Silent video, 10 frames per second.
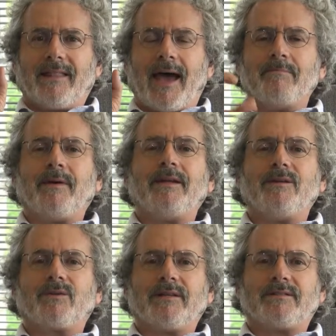that many
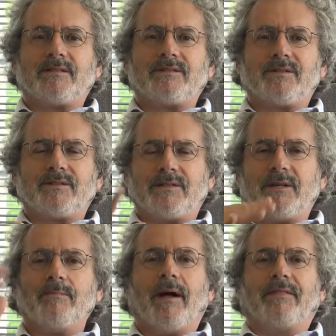transistors
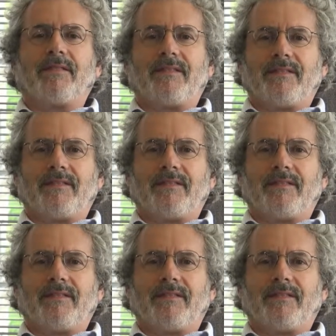in a month